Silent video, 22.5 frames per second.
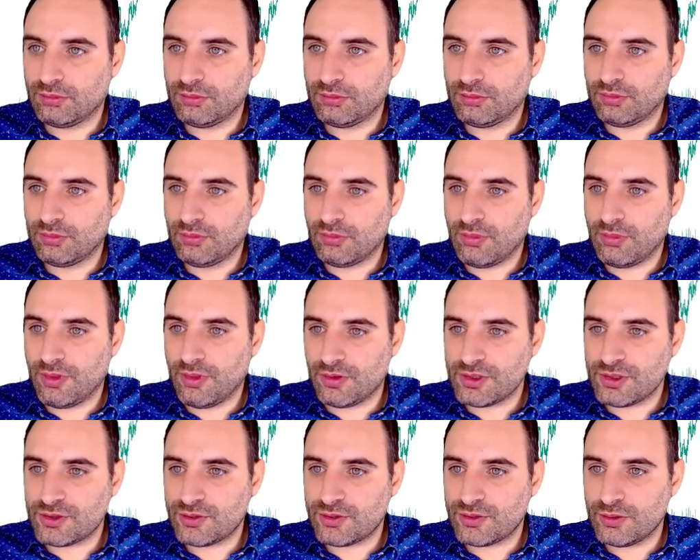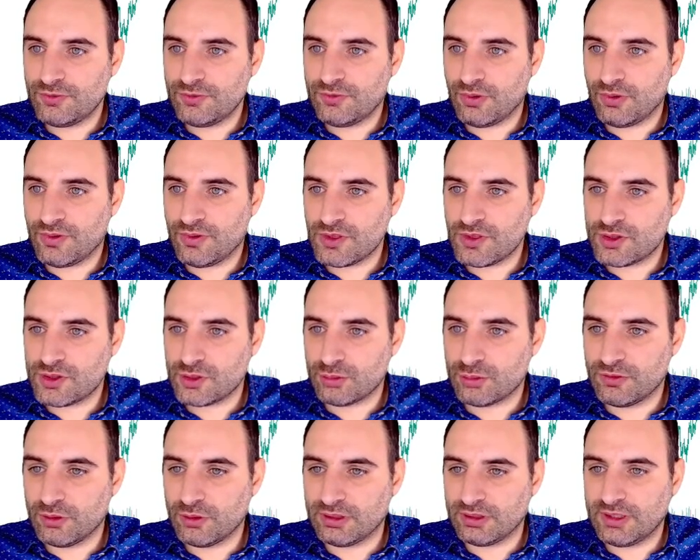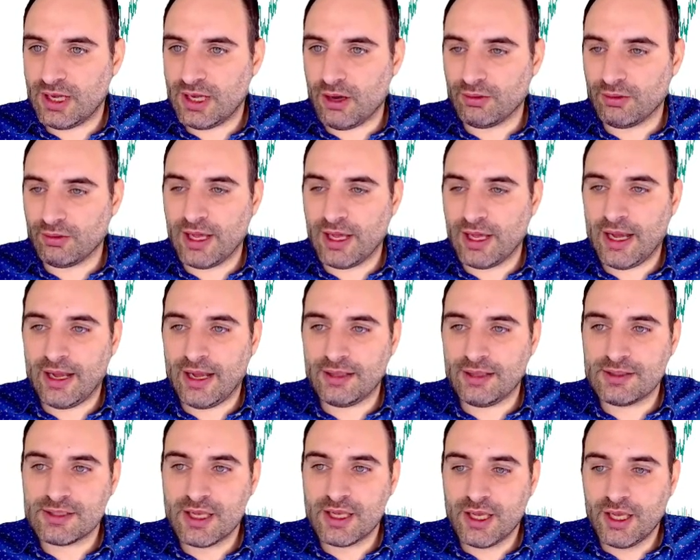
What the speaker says: for this to move lower down, and